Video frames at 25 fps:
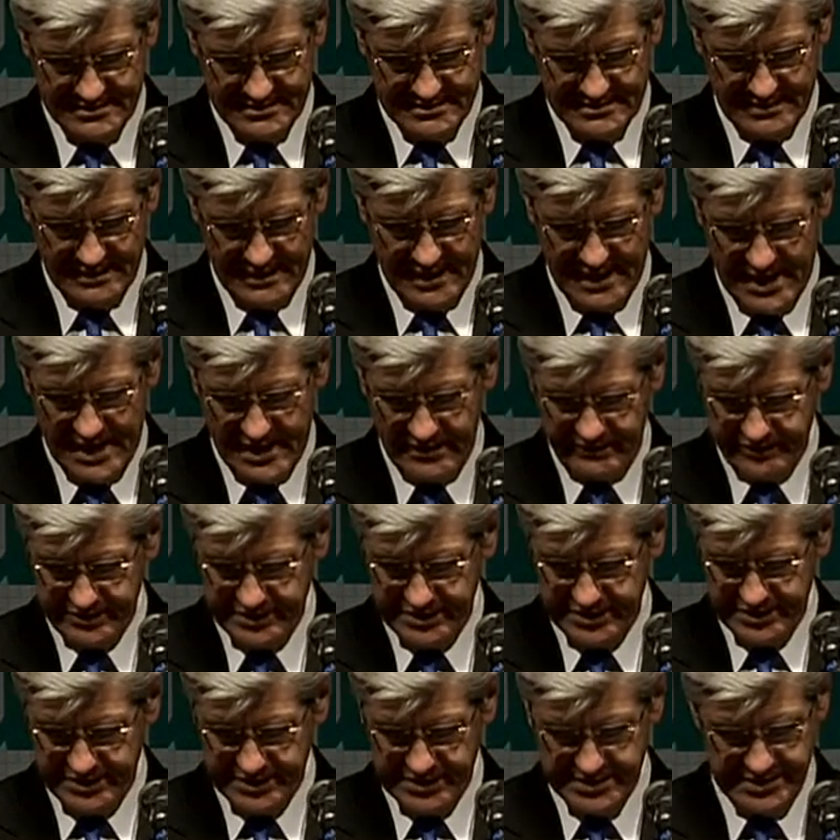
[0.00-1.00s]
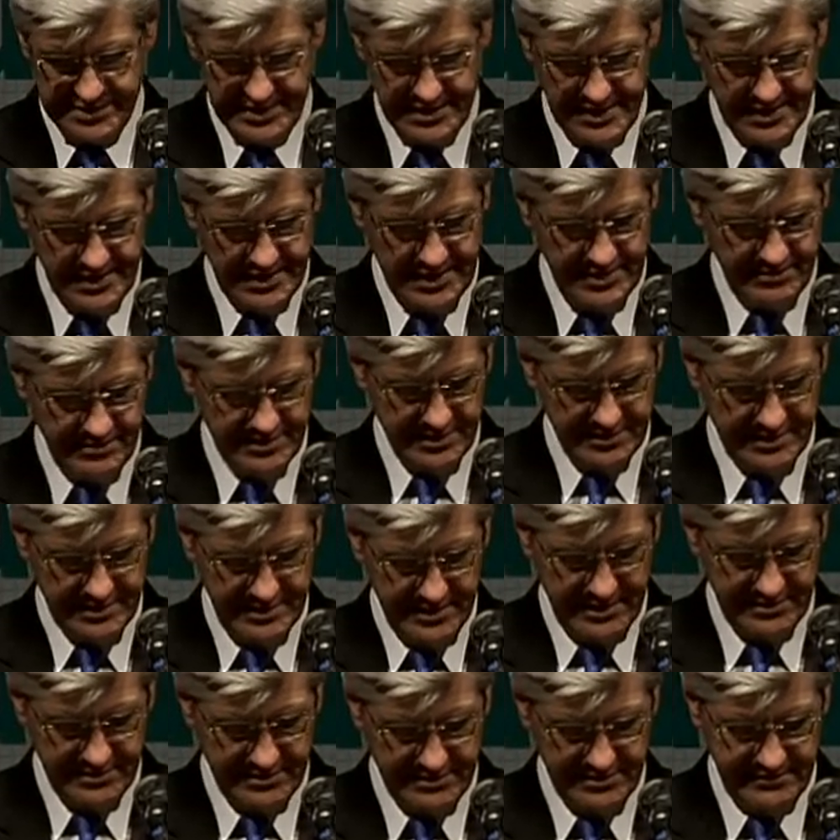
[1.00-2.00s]
life was extended
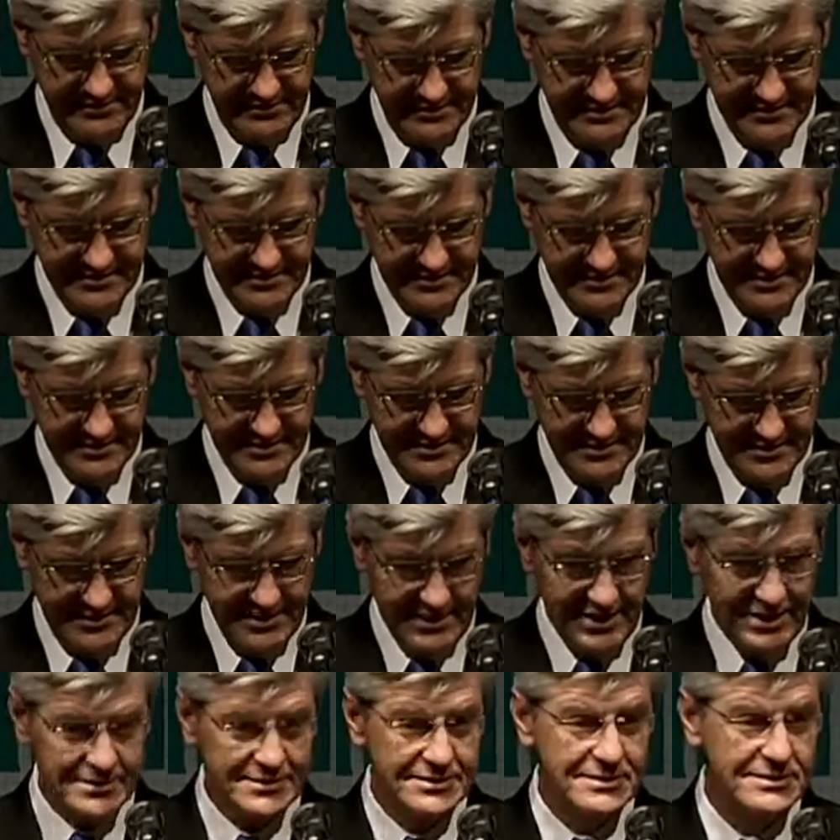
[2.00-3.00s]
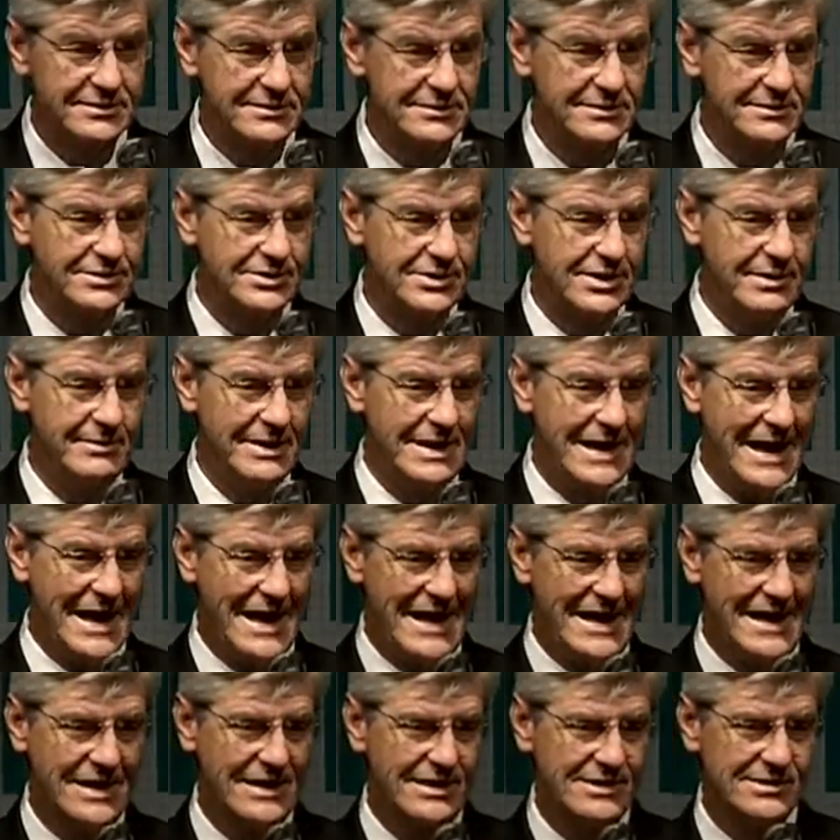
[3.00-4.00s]
because of Dr. Jimmy
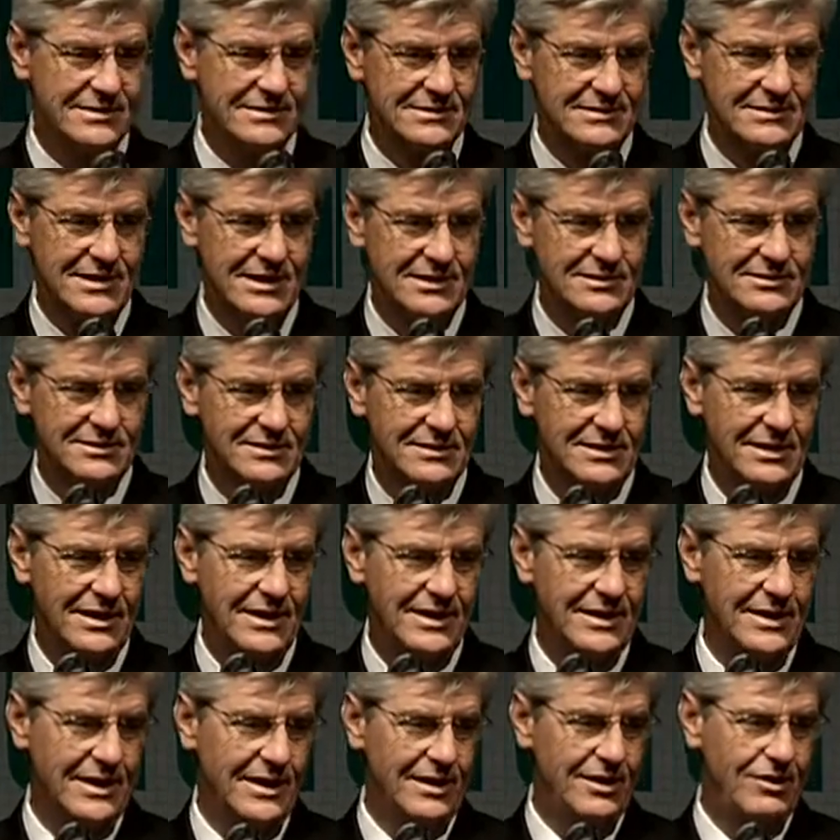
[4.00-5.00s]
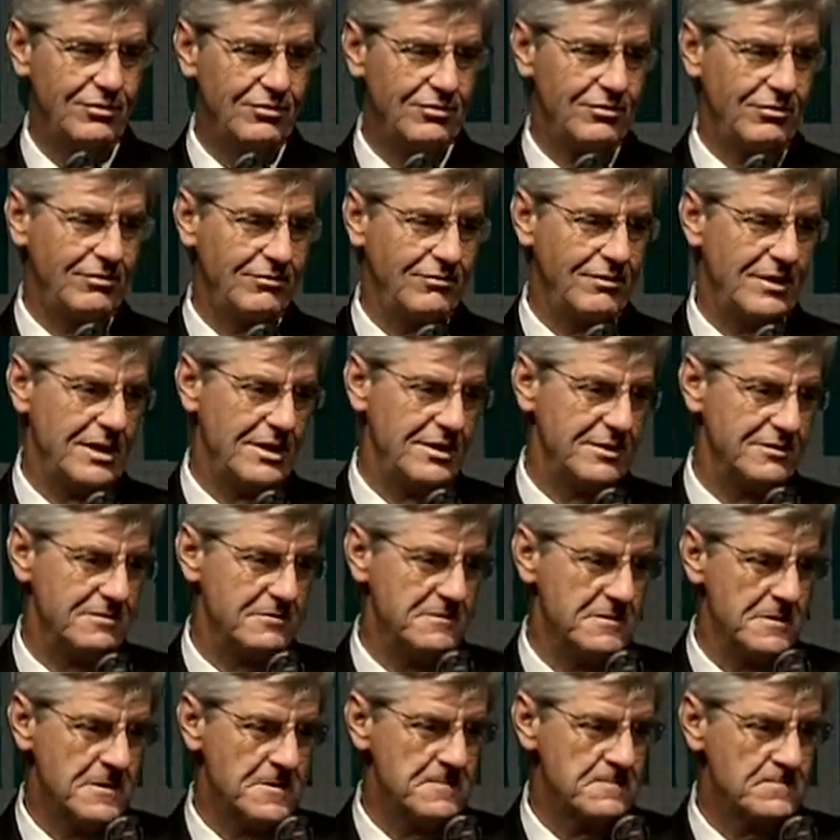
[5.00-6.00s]
Hayes, Dr. Clay Hayes' father,
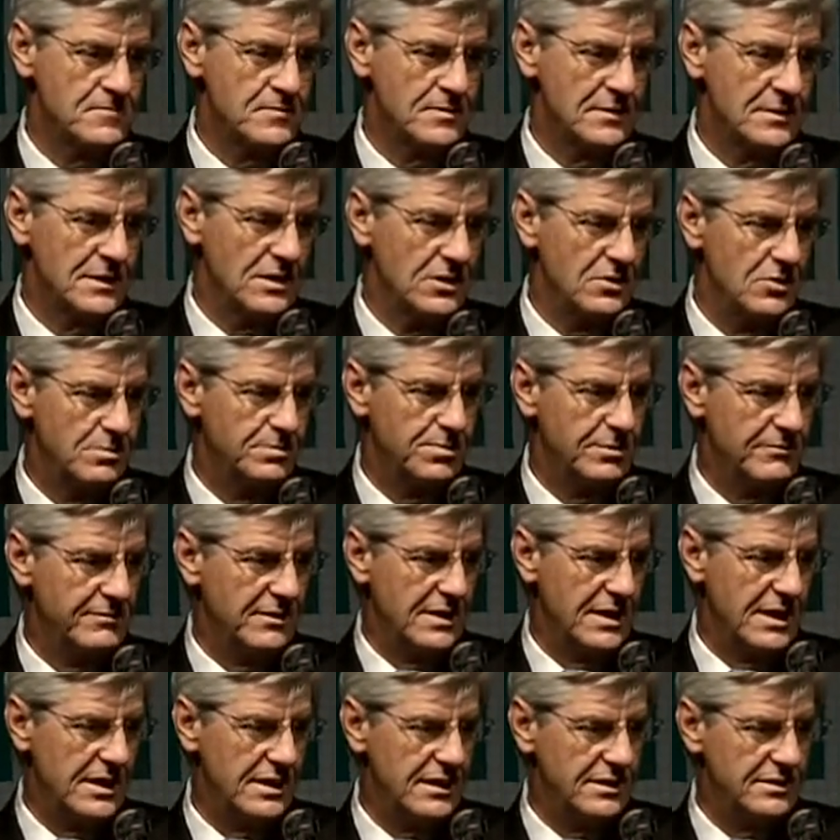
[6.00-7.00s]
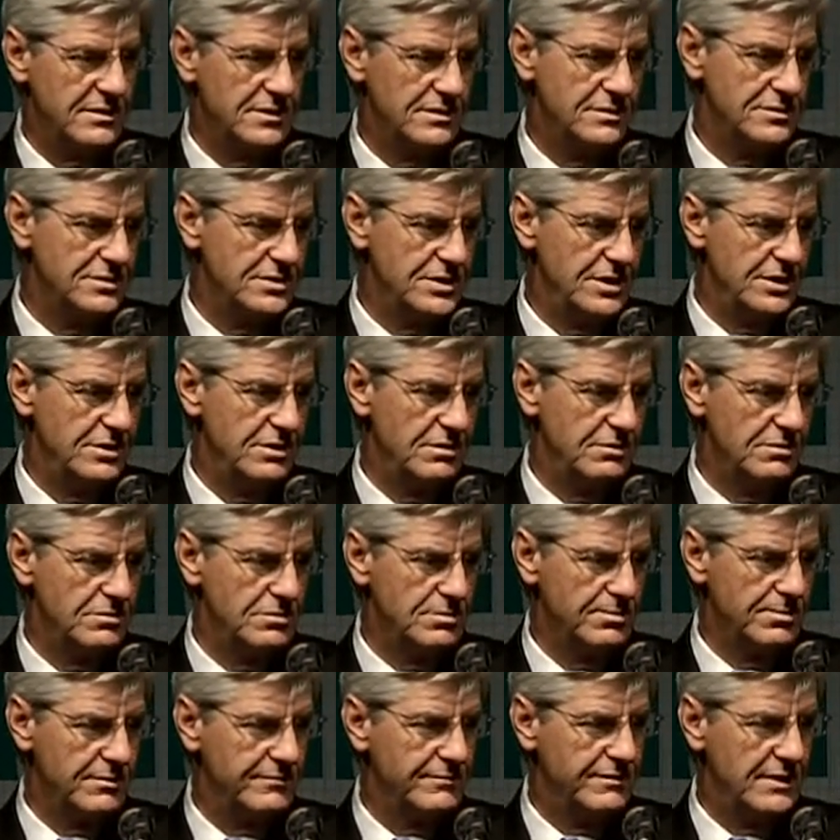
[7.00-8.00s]
who continued to
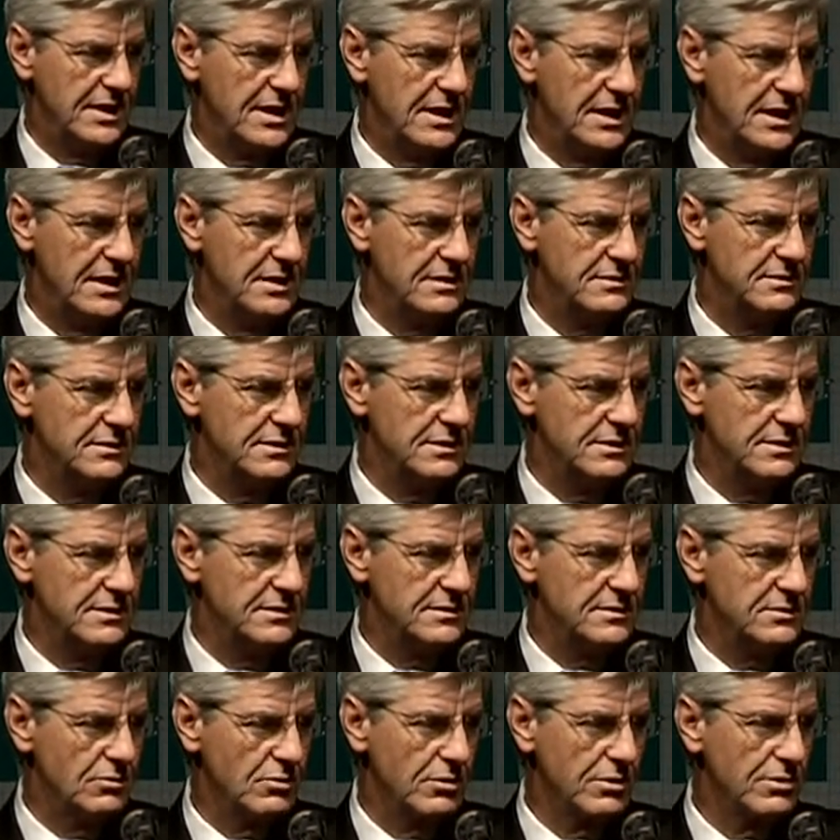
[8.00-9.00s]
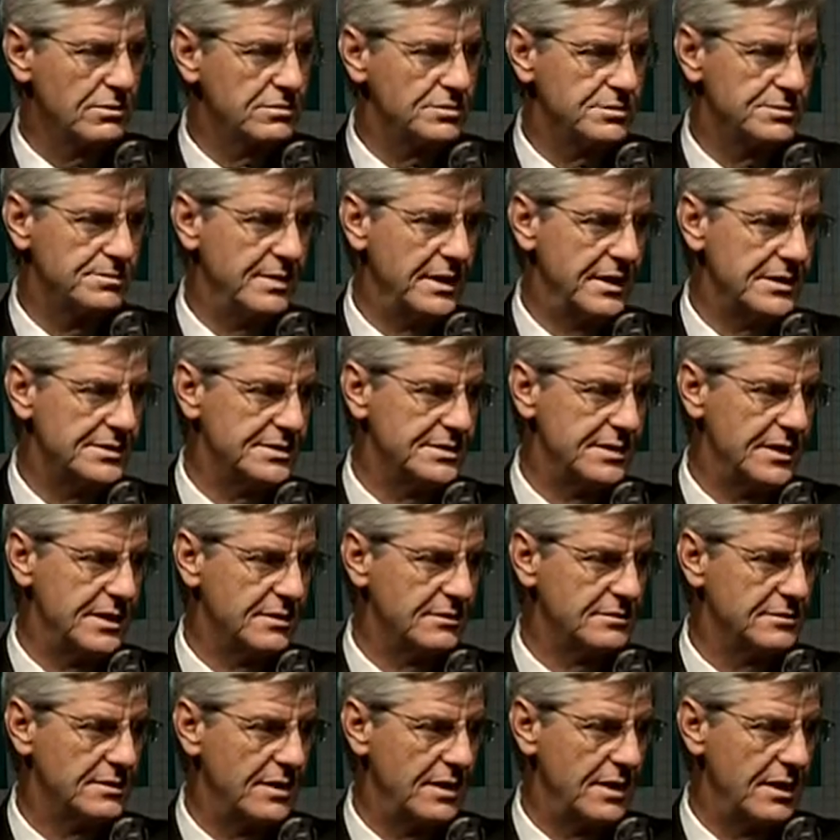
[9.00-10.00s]
provide the world's best
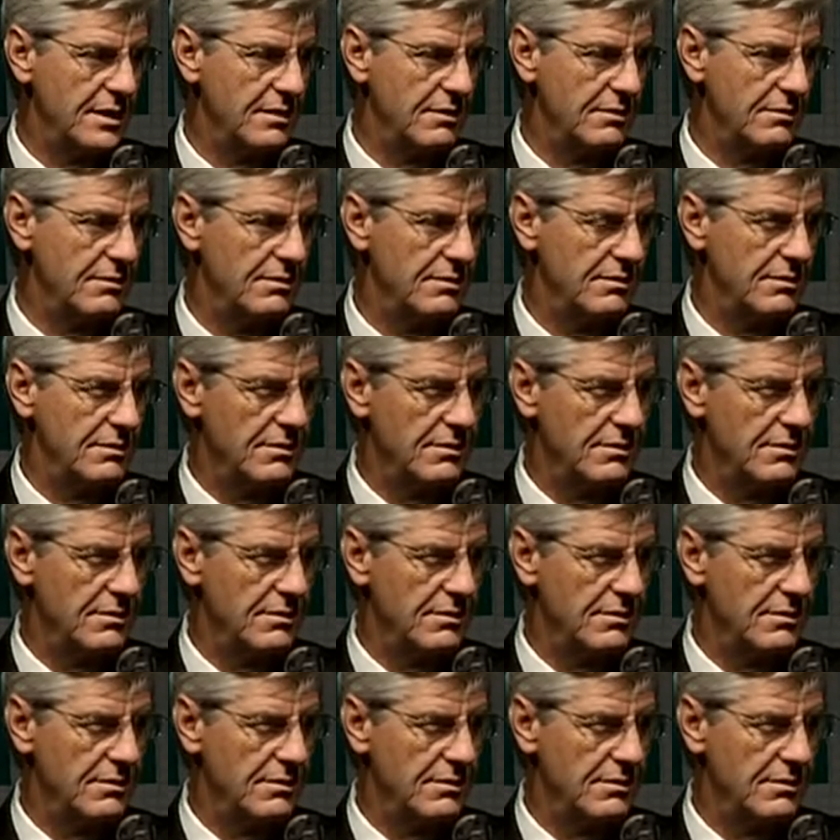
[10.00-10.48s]
health care